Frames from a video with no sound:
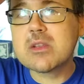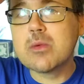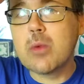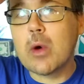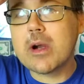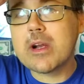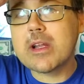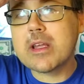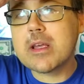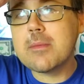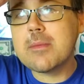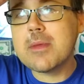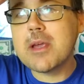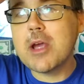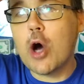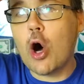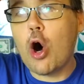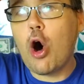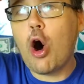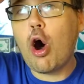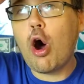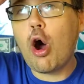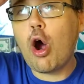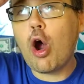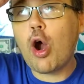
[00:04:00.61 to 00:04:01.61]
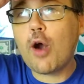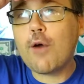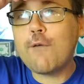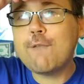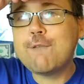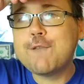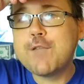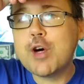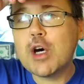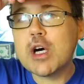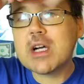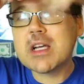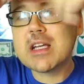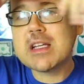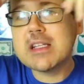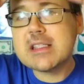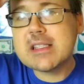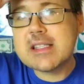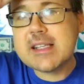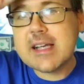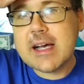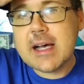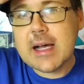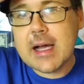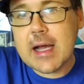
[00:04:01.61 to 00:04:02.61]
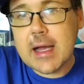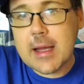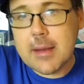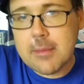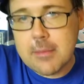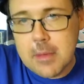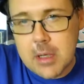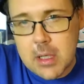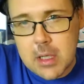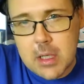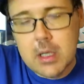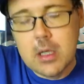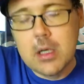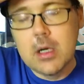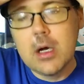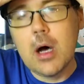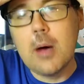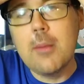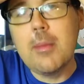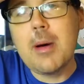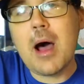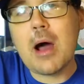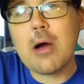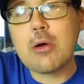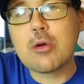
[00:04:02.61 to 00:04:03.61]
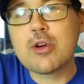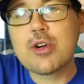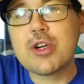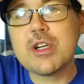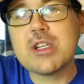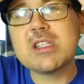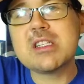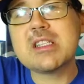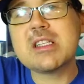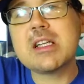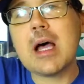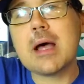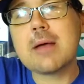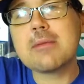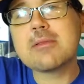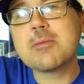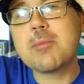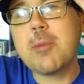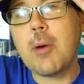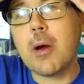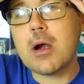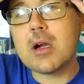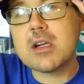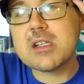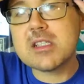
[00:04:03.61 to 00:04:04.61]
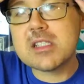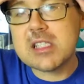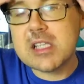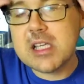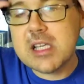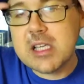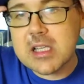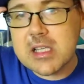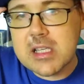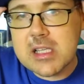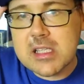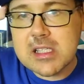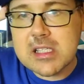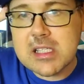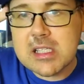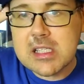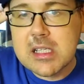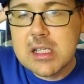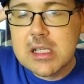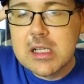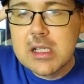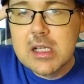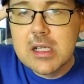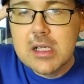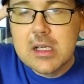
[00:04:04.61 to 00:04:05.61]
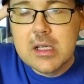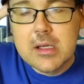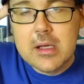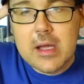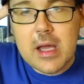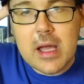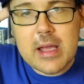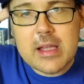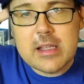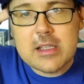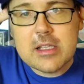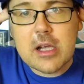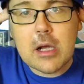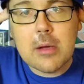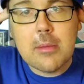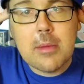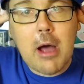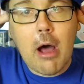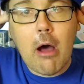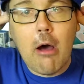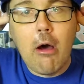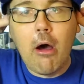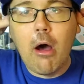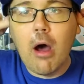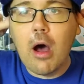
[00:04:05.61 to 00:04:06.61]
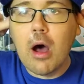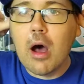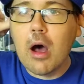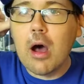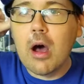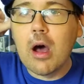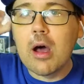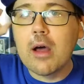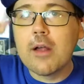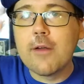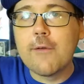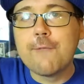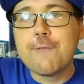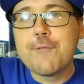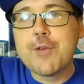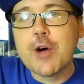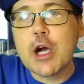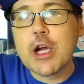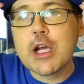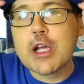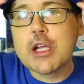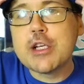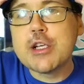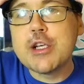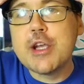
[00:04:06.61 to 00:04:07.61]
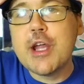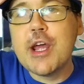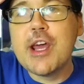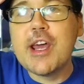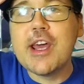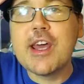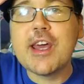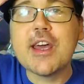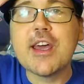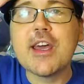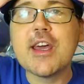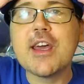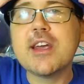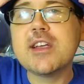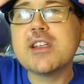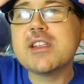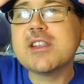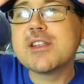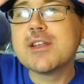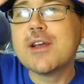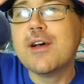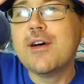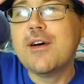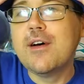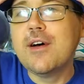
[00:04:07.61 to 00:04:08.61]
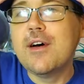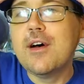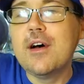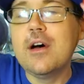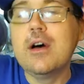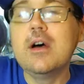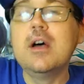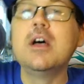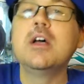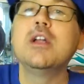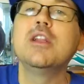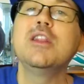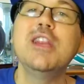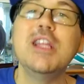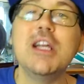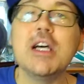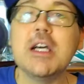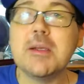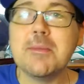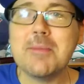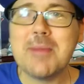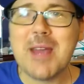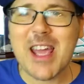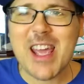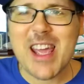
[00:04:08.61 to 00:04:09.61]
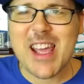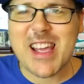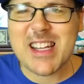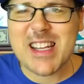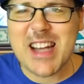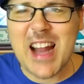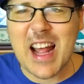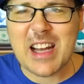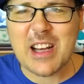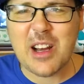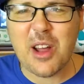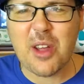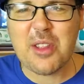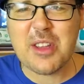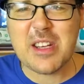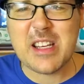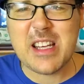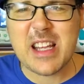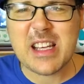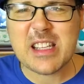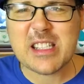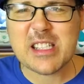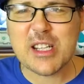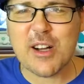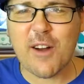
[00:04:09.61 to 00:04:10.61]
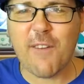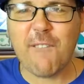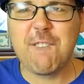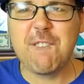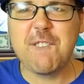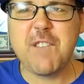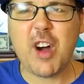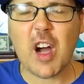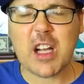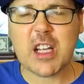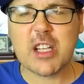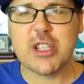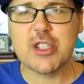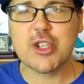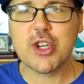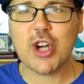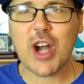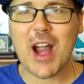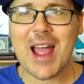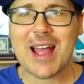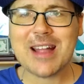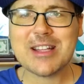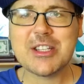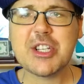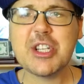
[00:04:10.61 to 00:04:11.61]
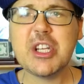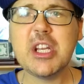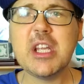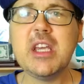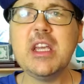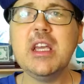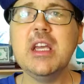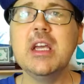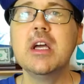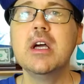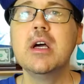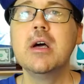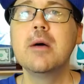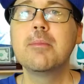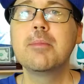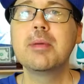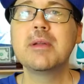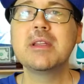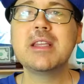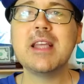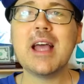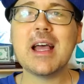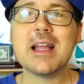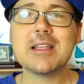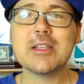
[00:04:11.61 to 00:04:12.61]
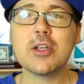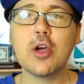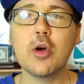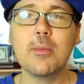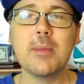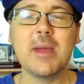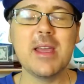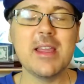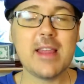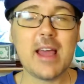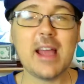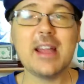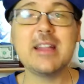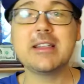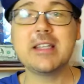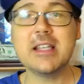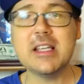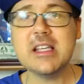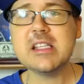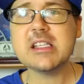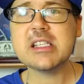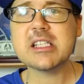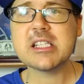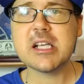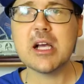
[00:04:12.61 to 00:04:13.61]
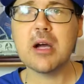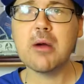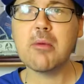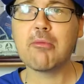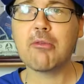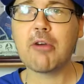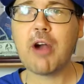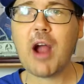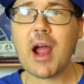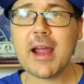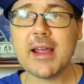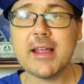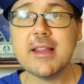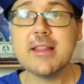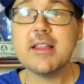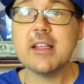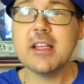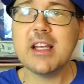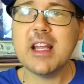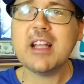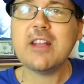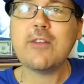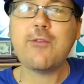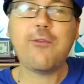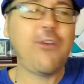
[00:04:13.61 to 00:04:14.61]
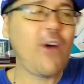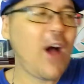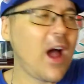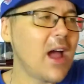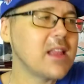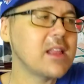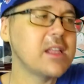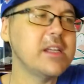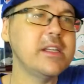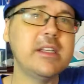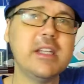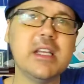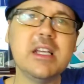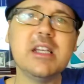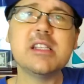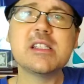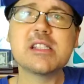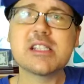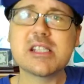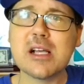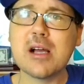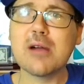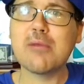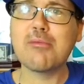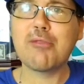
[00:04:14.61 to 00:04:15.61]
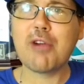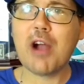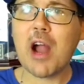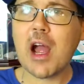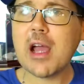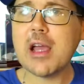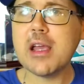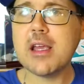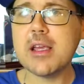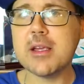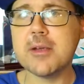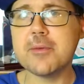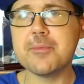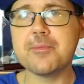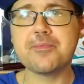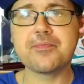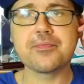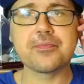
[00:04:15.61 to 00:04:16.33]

who want to give me a hard fucking time about Kristaps Porzingis and talk about, oh, the fucking Knicks. Look, man, I know the Knicks are a fucking tragedy, but that don't mean they did something right. The Knicks finally did something right.